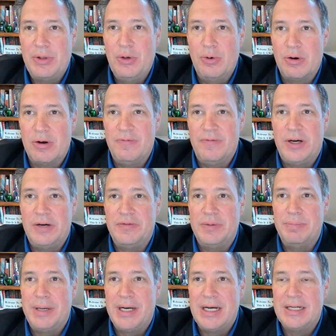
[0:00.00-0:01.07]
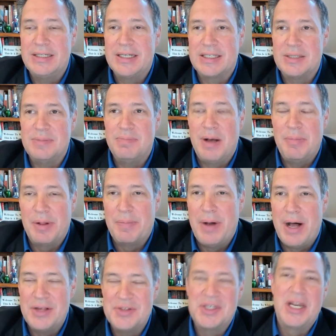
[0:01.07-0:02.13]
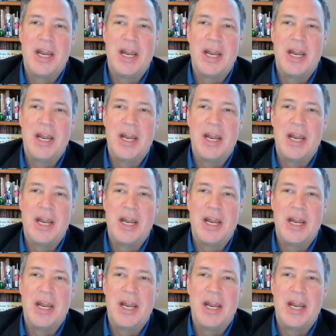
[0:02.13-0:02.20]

who are involved in politics and public policy.